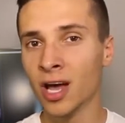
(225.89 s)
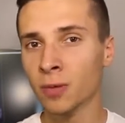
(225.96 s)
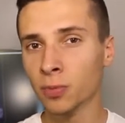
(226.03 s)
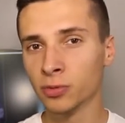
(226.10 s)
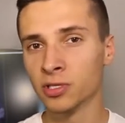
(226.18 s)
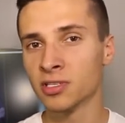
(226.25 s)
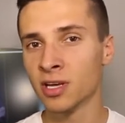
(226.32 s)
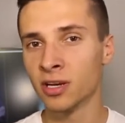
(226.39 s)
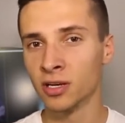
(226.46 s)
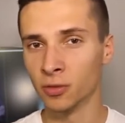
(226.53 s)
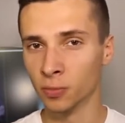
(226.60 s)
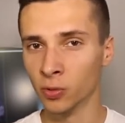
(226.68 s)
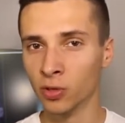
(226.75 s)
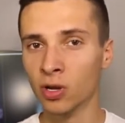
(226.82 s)
Apple decided
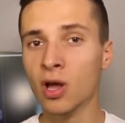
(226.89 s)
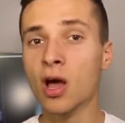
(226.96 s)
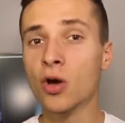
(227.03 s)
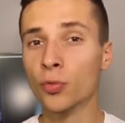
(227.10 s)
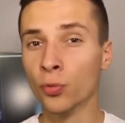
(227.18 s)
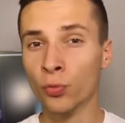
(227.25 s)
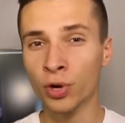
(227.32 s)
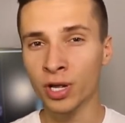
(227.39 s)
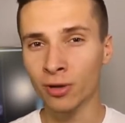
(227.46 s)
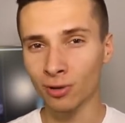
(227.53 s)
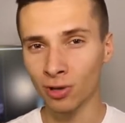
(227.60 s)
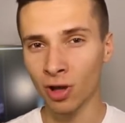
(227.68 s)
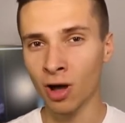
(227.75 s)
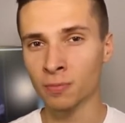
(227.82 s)
to put
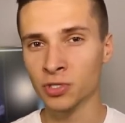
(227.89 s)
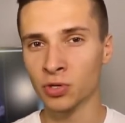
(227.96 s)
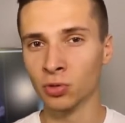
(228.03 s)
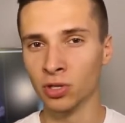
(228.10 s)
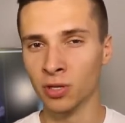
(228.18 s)
real optical